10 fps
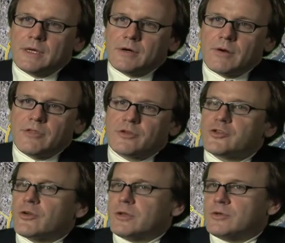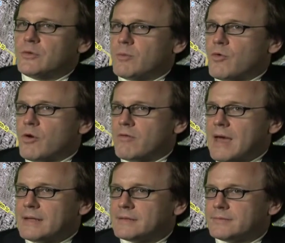right? They're certainly doing more of
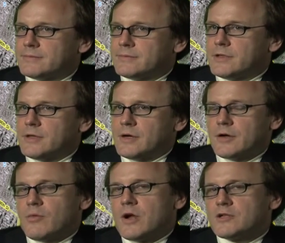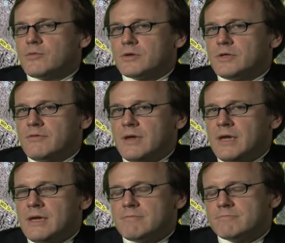that. They're going to watch more
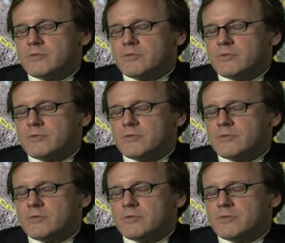TV,